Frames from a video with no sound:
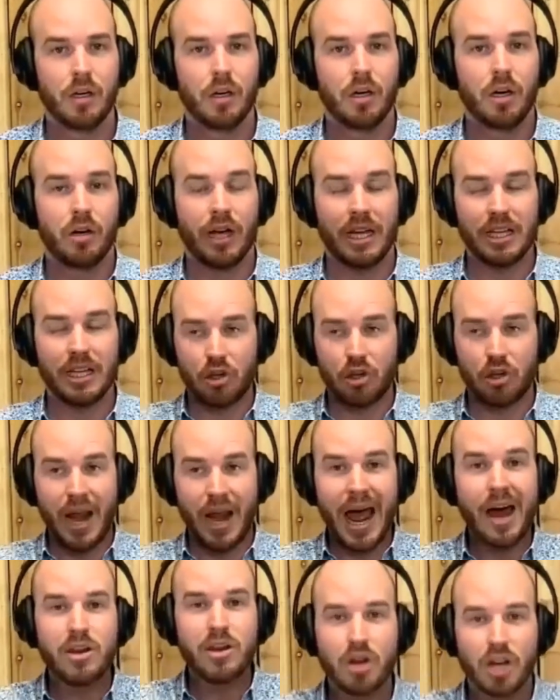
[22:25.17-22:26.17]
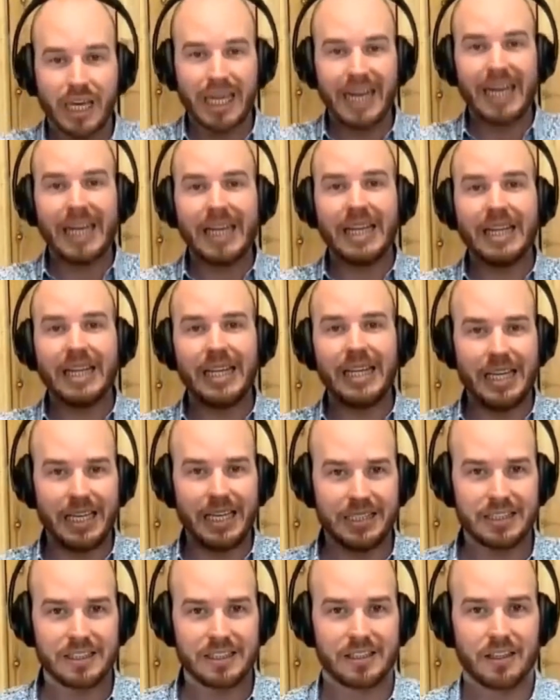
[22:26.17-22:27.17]
Okay, so now you're getting
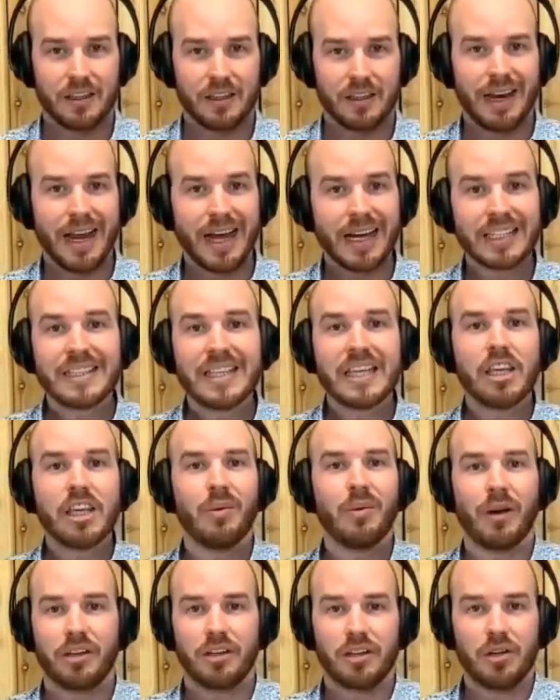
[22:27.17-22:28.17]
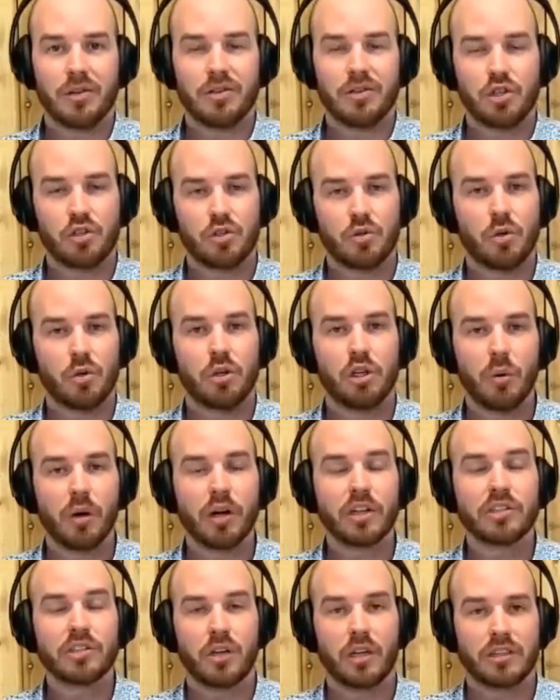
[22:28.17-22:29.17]
leads. The next thing you want to do is you
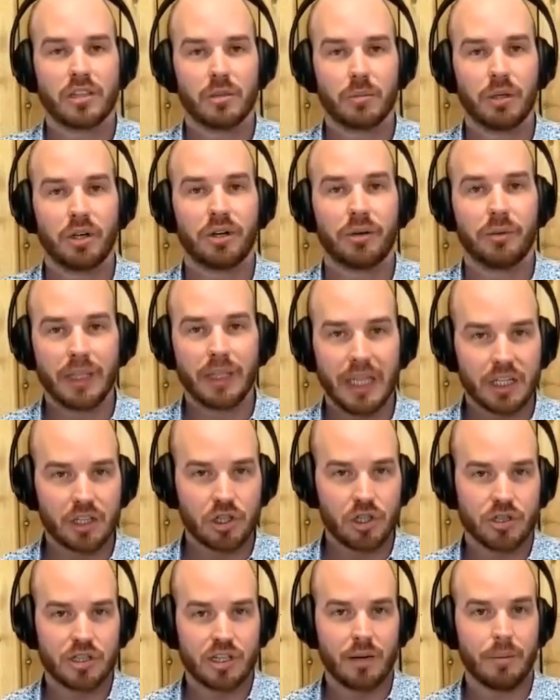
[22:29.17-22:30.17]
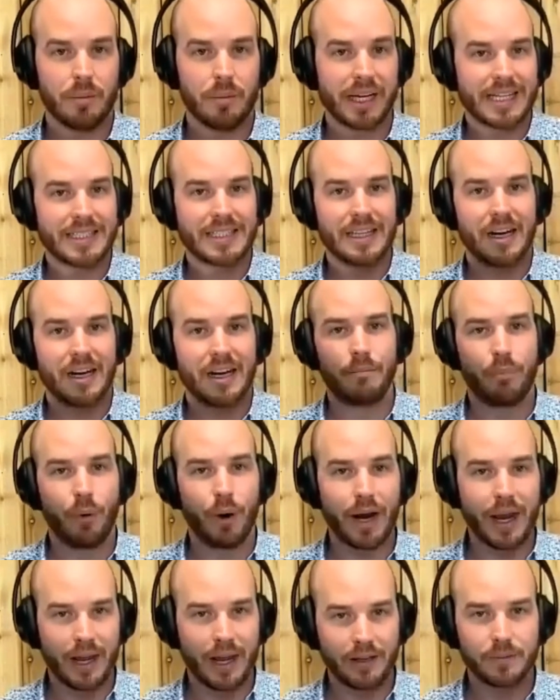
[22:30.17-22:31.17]
want to start to build a relationship, like I said, a
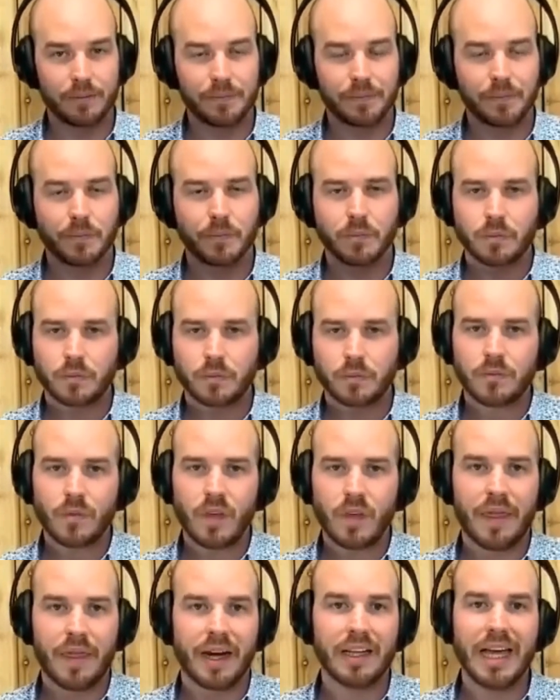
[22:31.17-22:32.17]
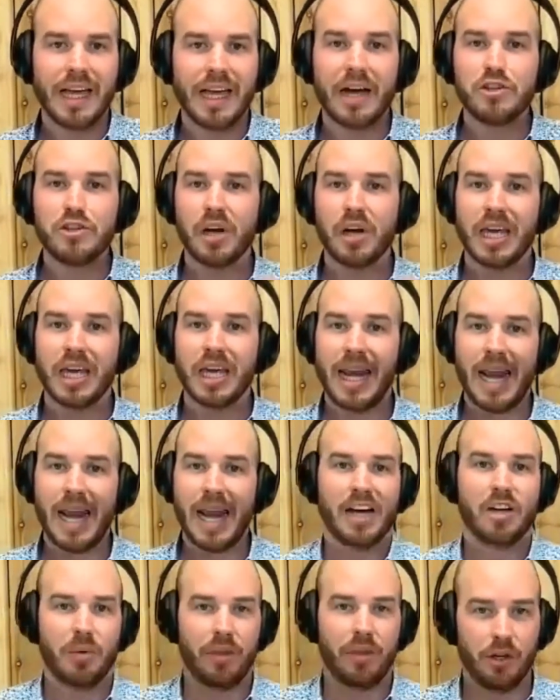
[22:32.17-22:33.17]
brand that allows you to
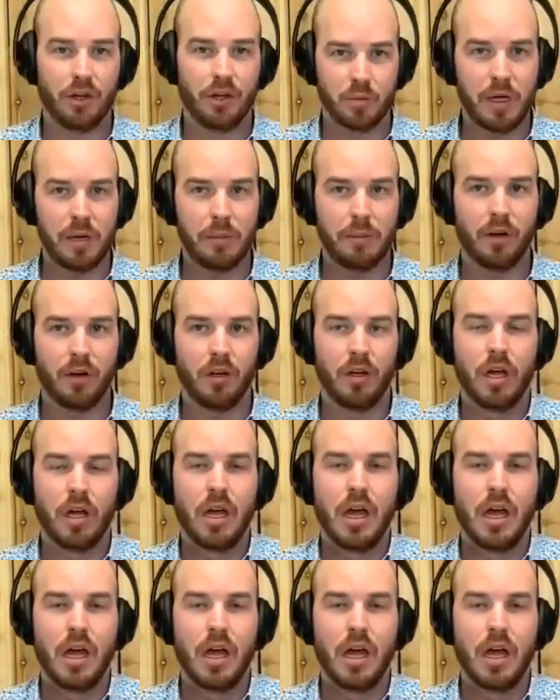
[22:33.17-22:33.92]
connect with those people.